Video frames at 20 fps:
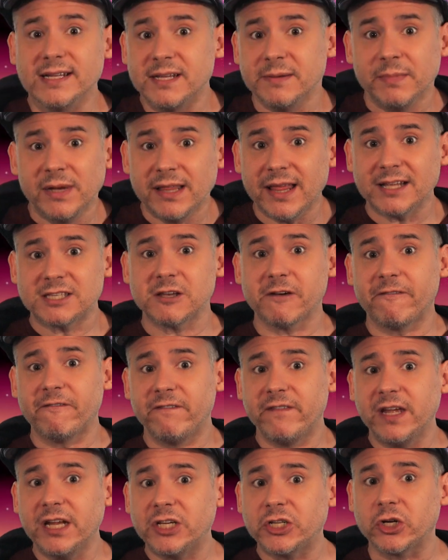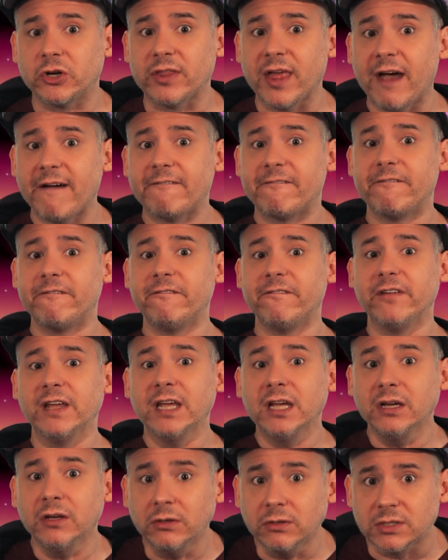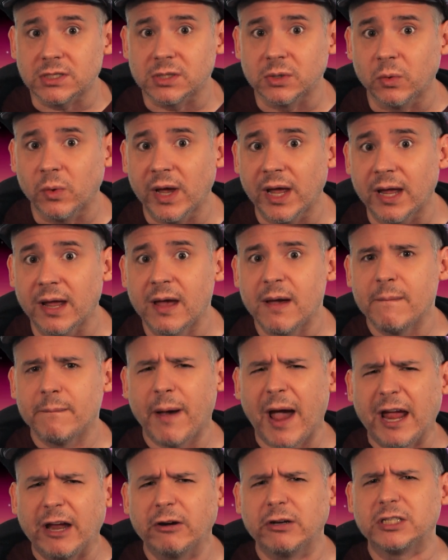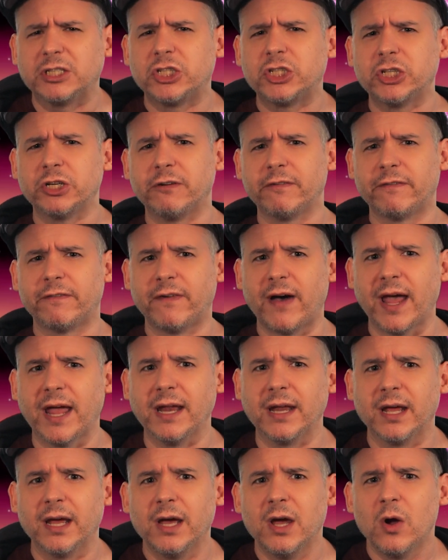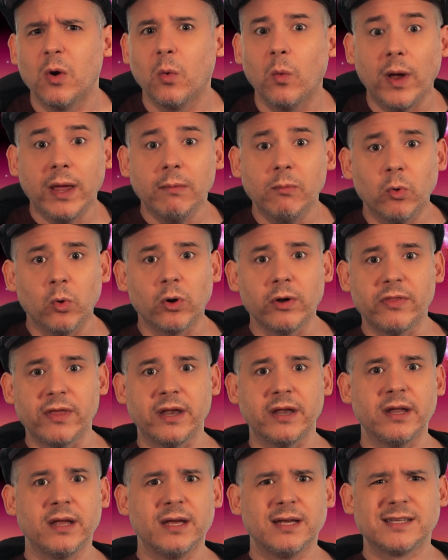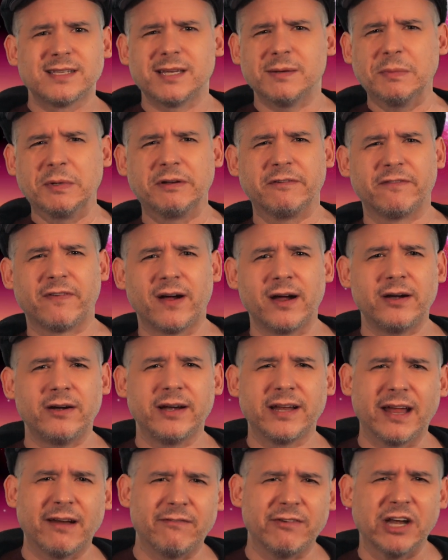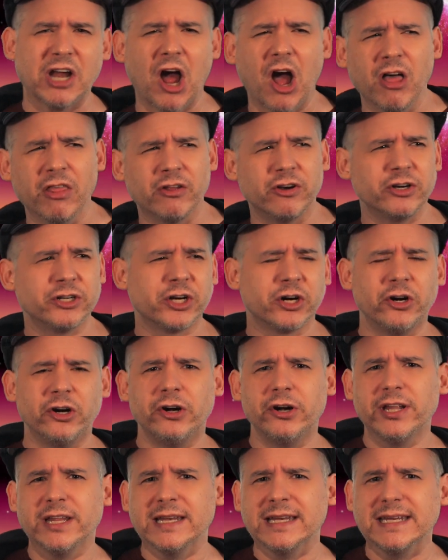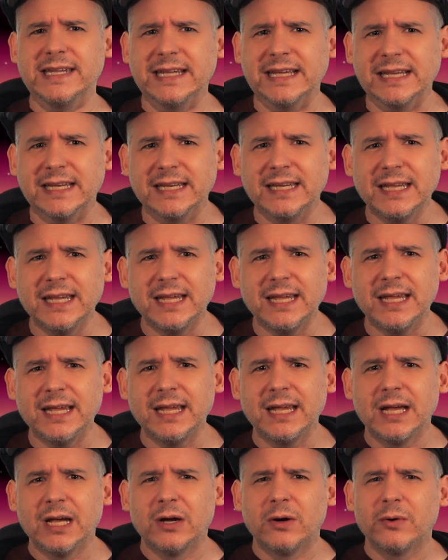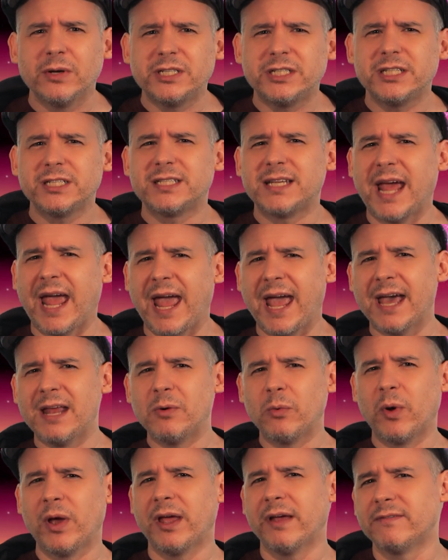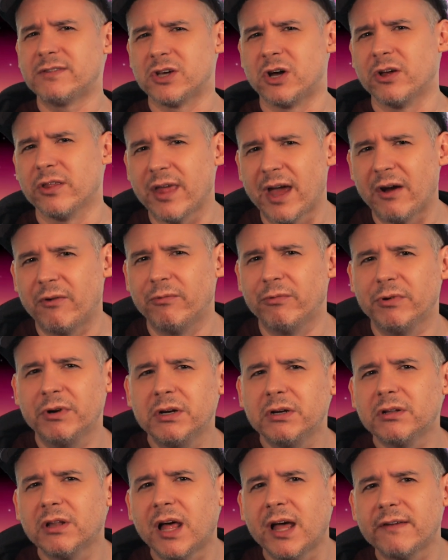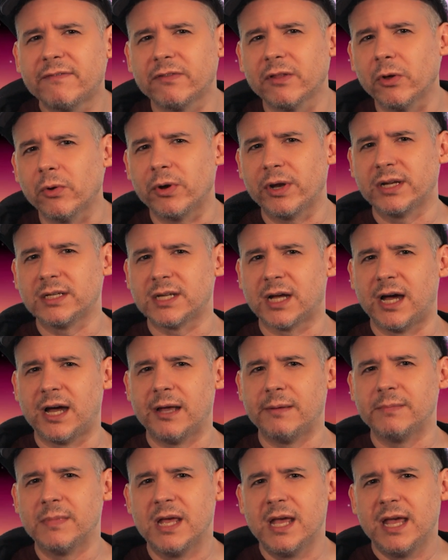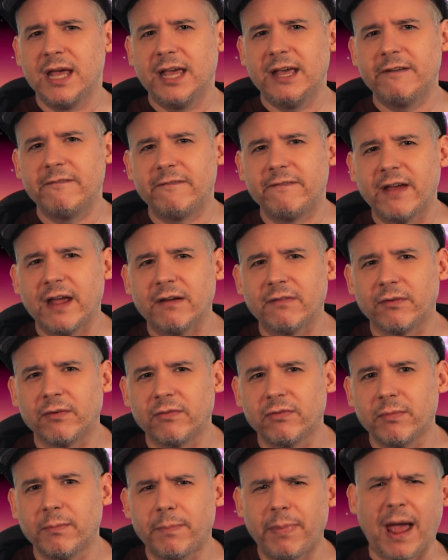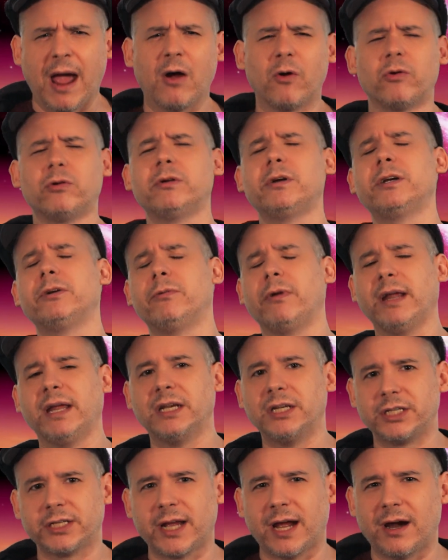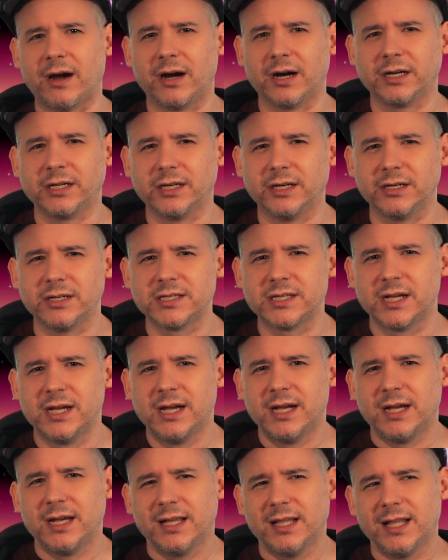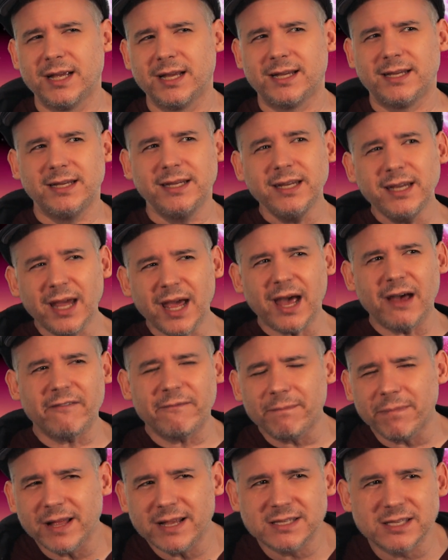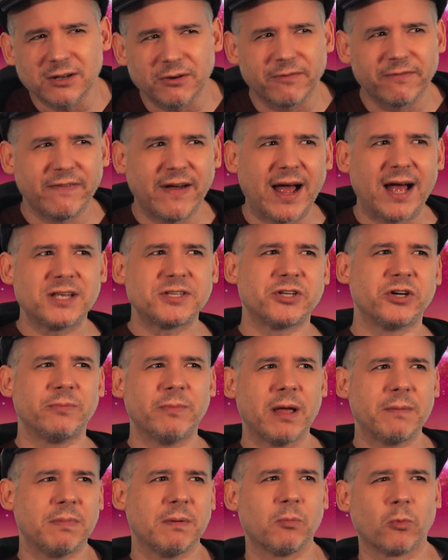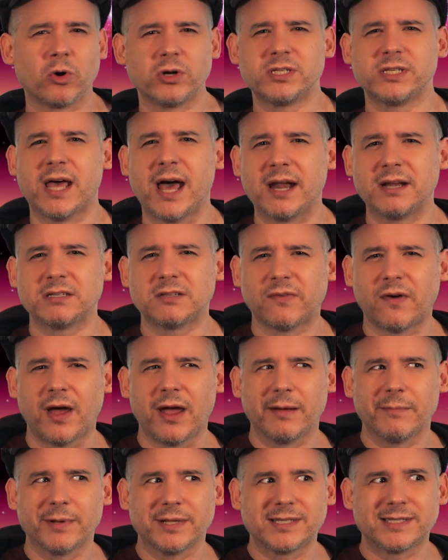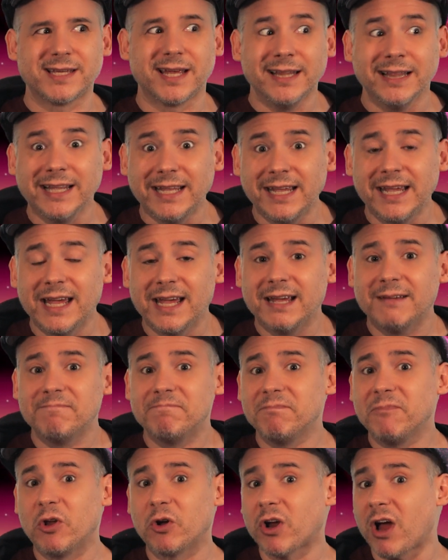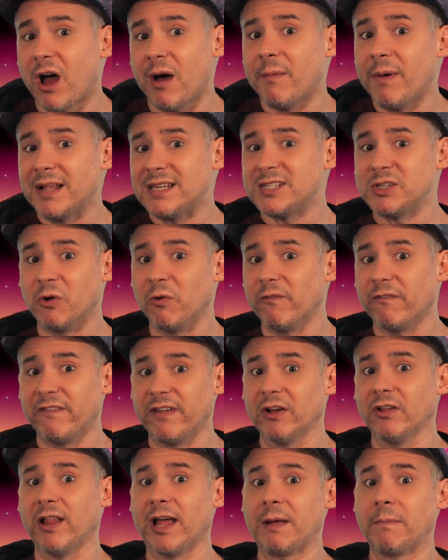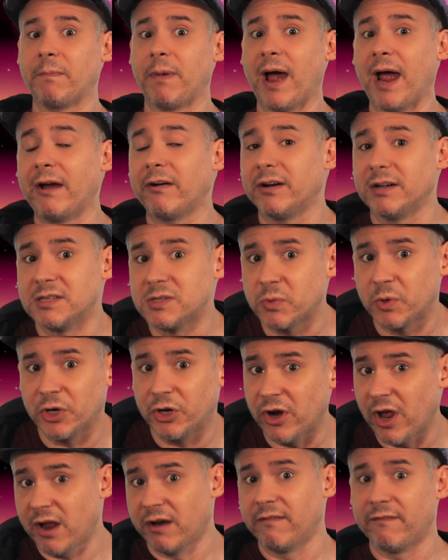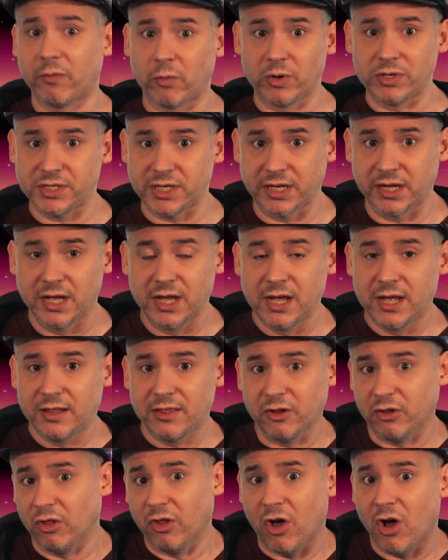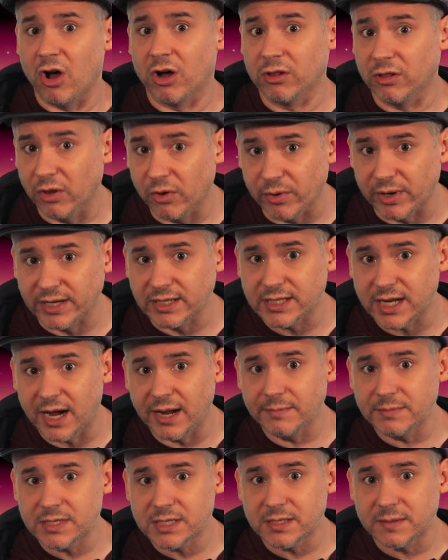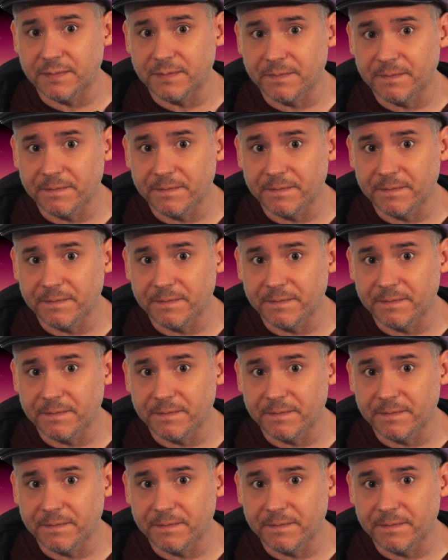To me, that's a feature. That feels the way pirates should fight. Way more than someone firing every other turn in D&D, which just hand waves all that real-life loading time in favor of empowering ranged characters. Like, yeah, it plays a little faster, might be more satisfying, but suddenly your combats don't feel like pirates when you're not enforcing the long loading times.